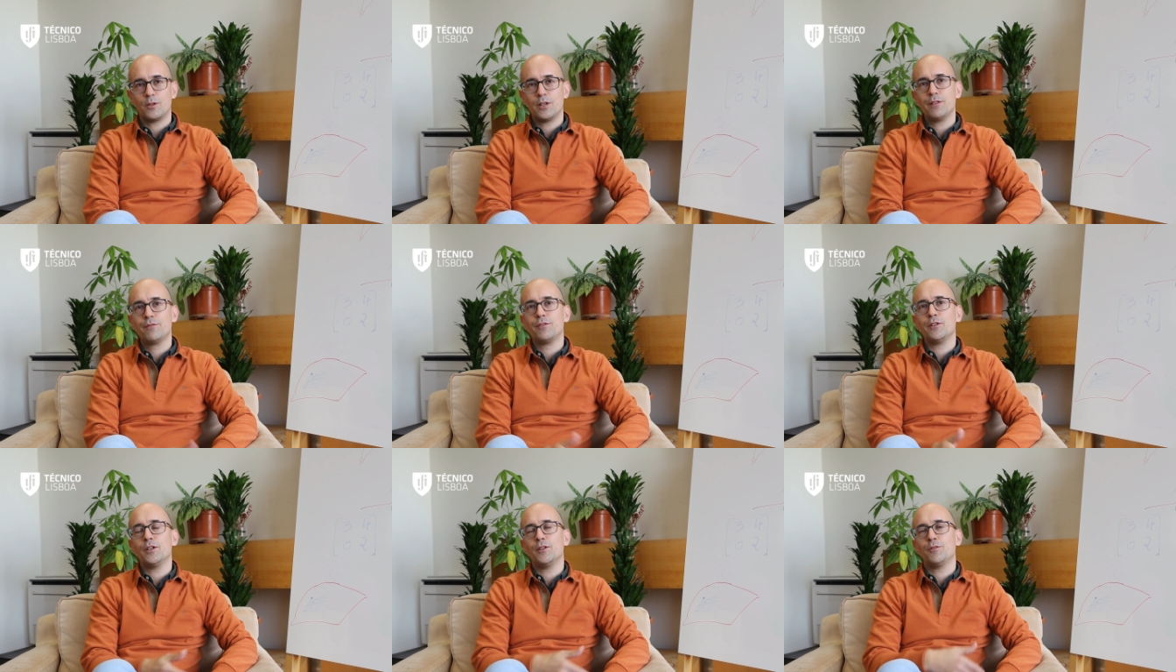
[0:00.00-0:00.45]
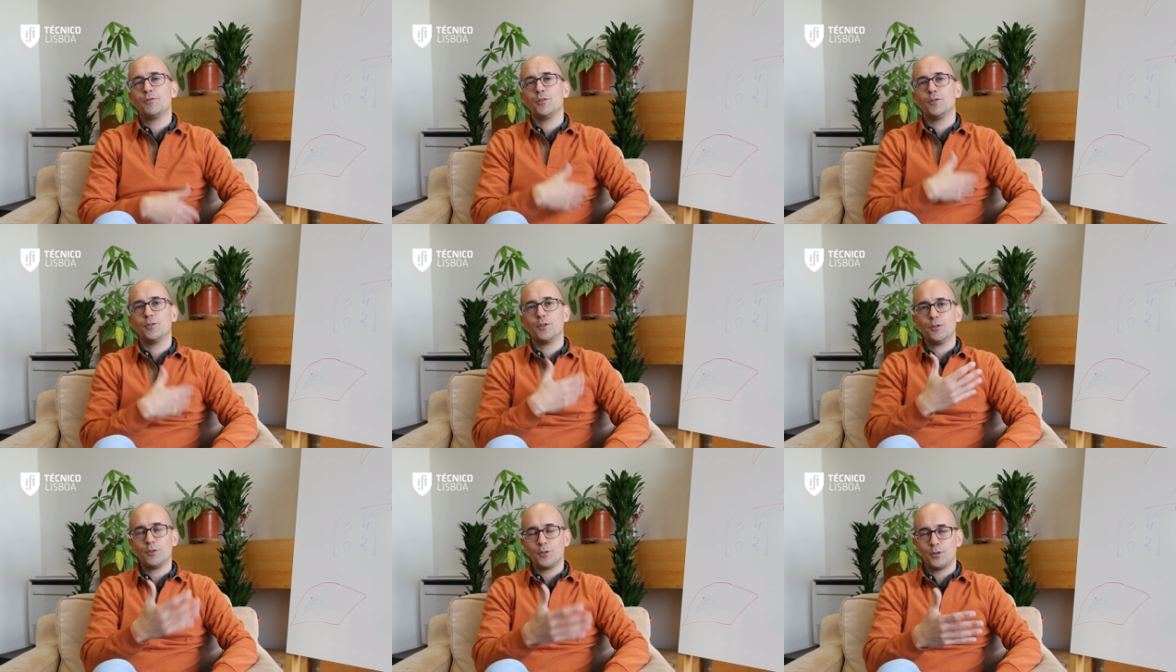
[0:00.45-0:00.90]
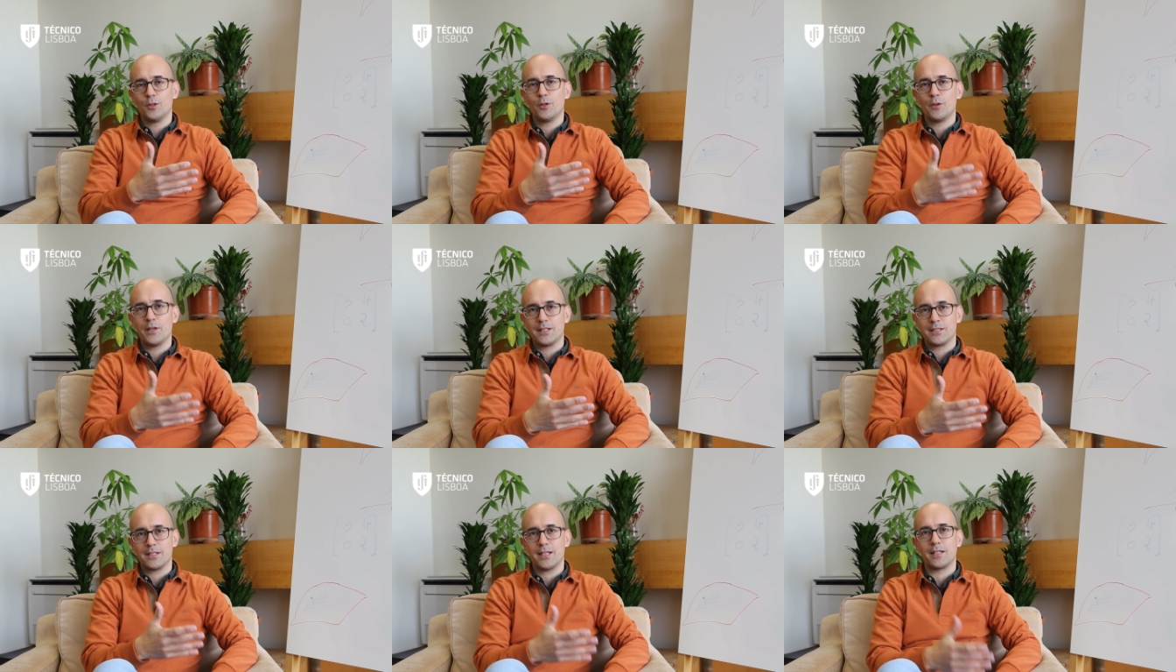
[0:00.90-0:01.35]
Or even if you don't
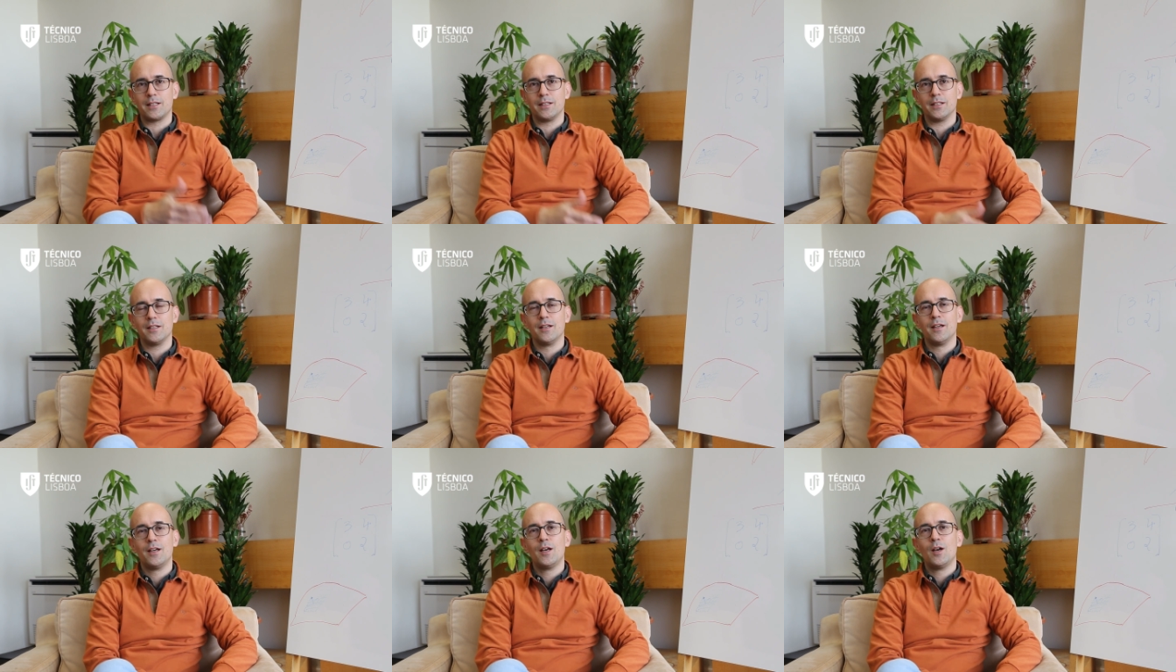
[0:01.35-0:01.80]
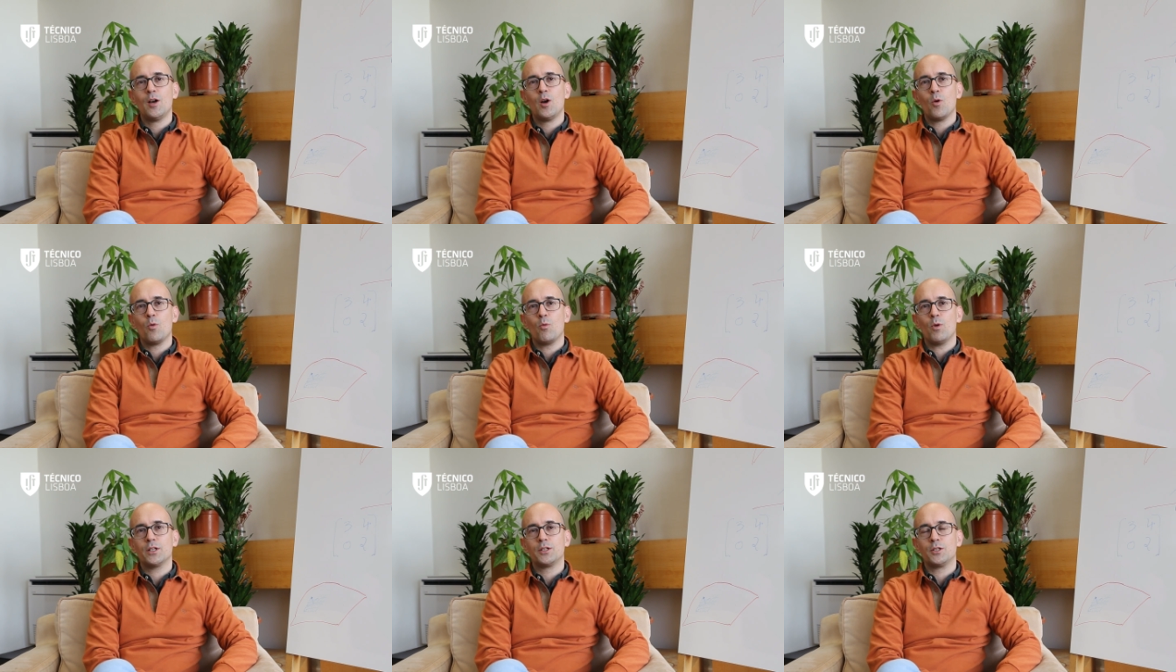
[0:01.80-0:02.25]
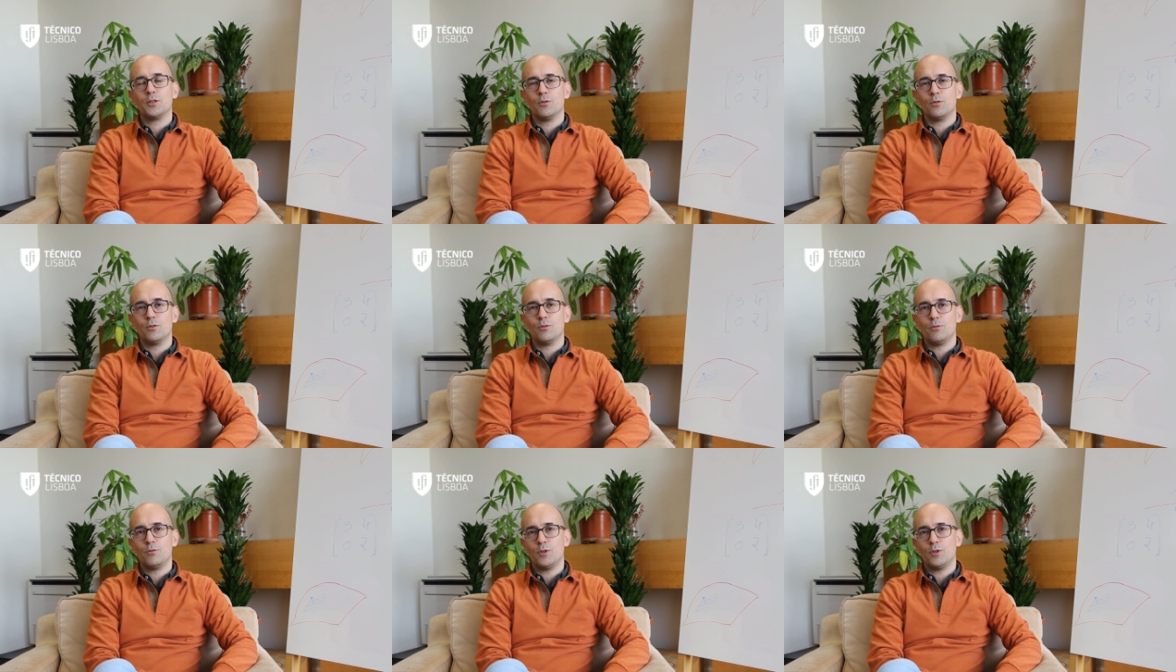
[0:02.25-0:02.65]
know exactly what you